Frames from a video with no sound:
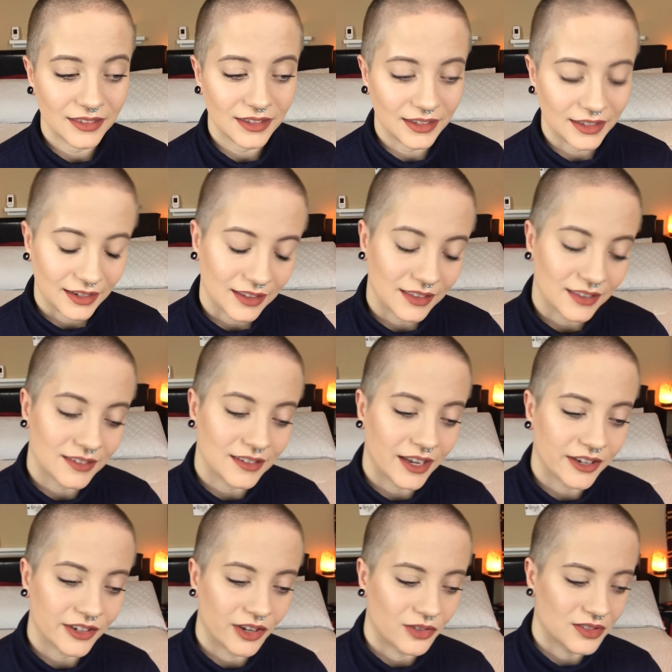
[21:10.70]
getting the
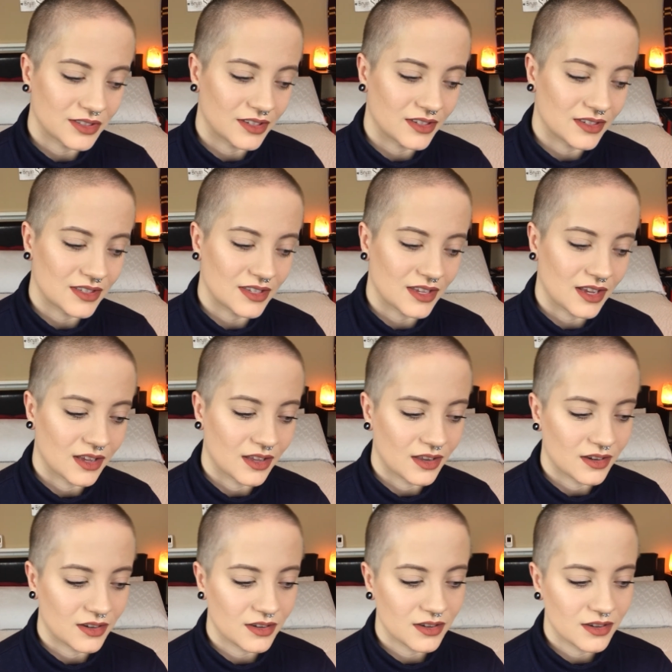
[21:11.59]
diagnosis
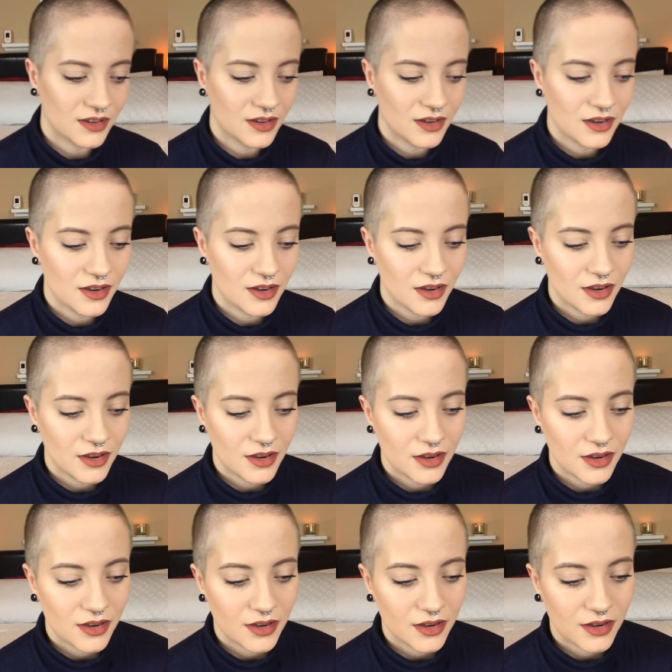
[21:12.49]
and
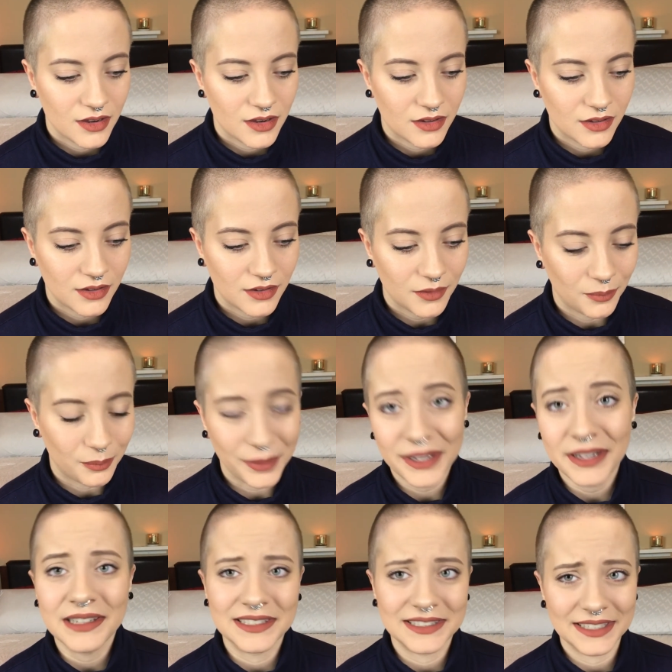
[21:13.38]

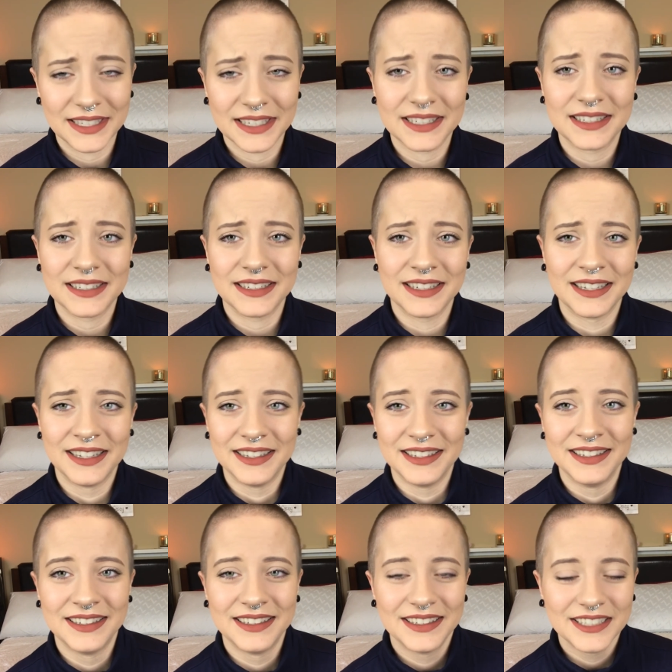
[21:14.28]
being sick
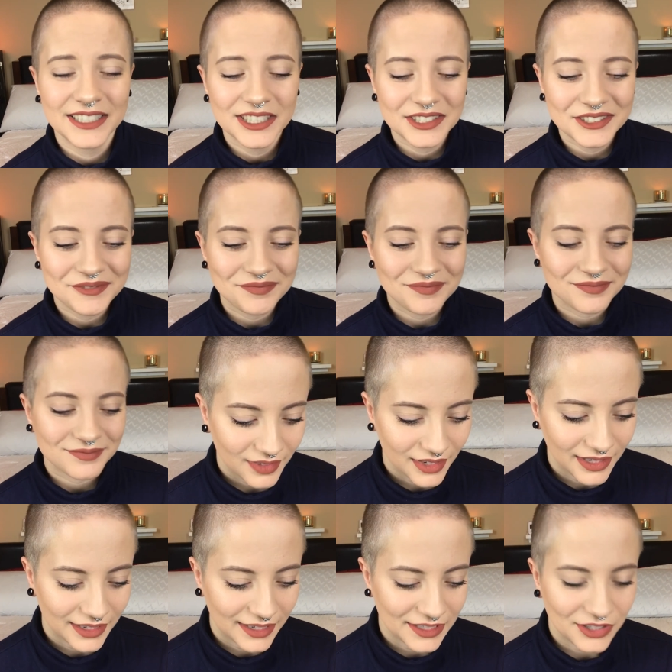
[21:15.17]

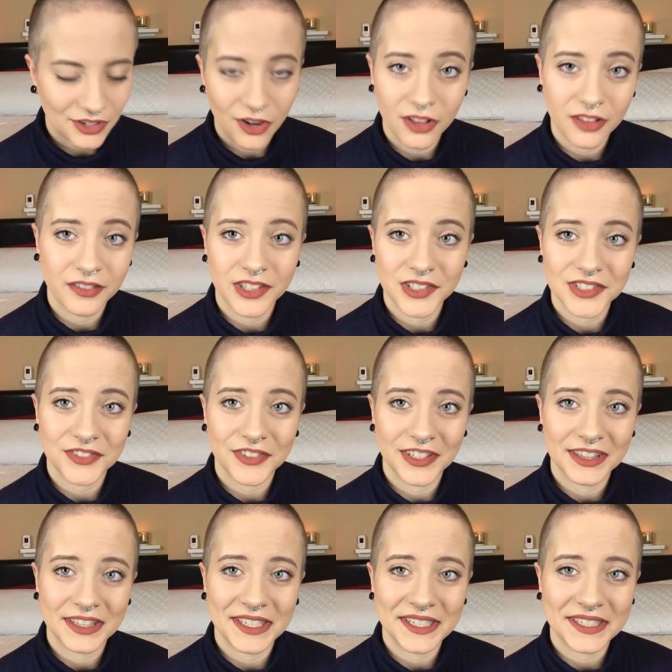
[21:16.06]
and all of those
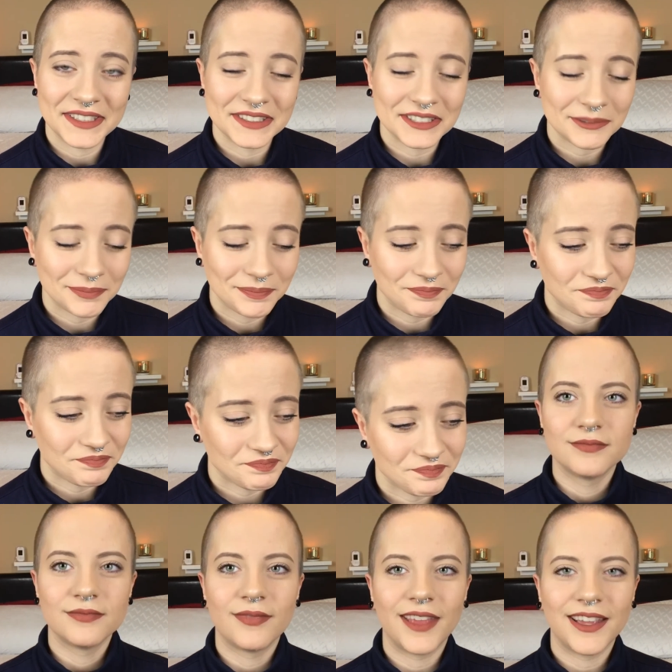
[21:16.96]
fun things.
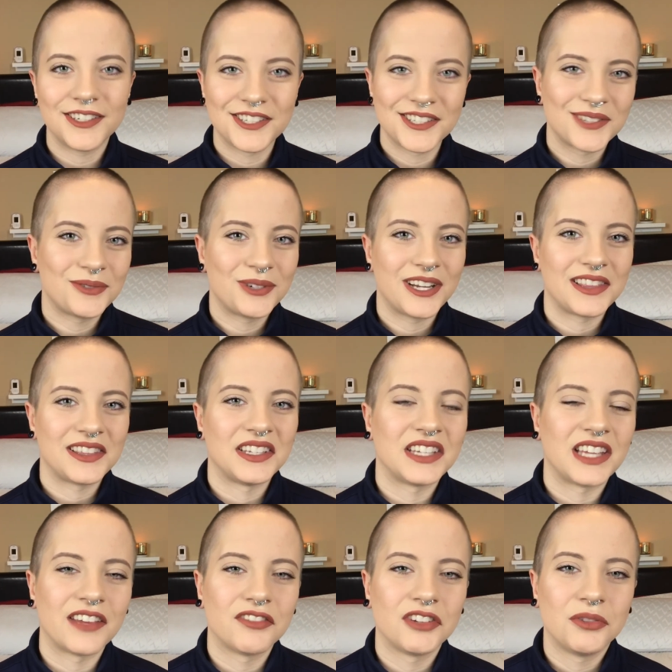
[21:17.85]
I just want to
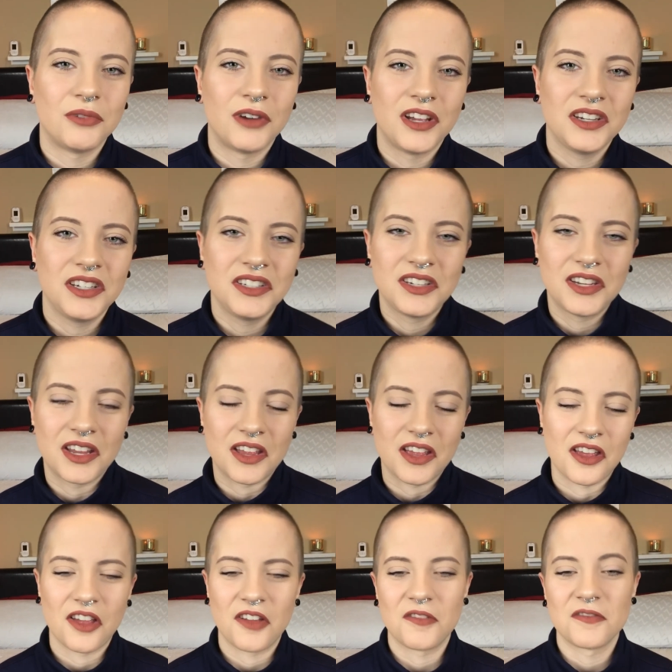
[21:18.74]
thank everyone
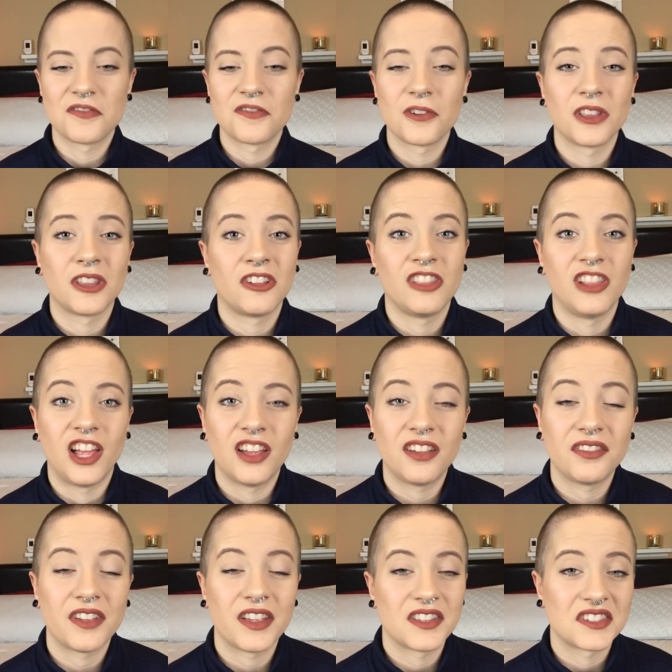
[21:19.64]
for their
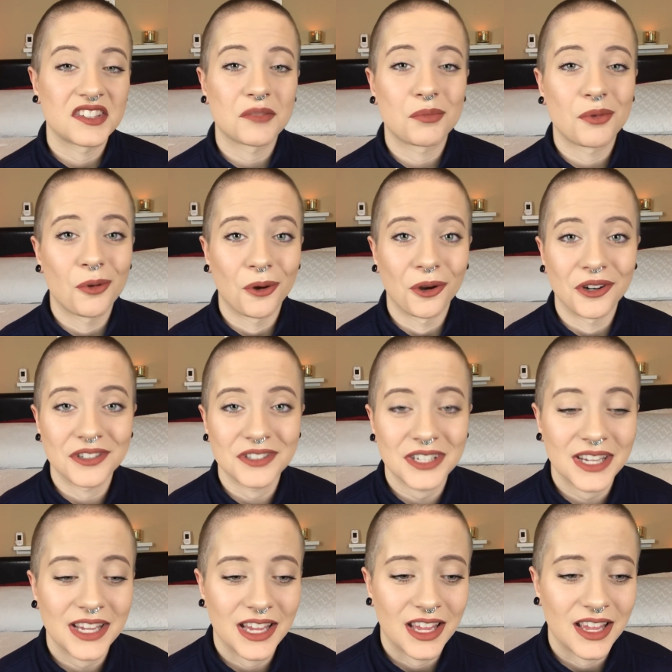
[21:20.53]
love and
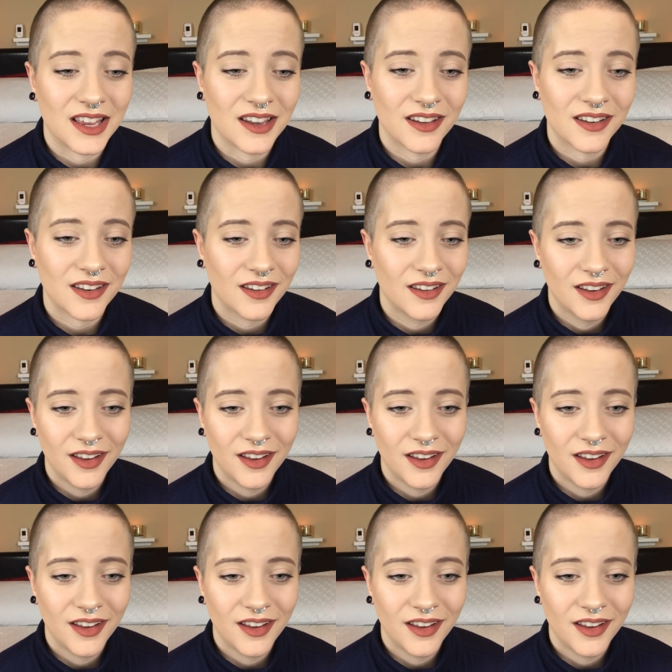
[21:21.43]
support and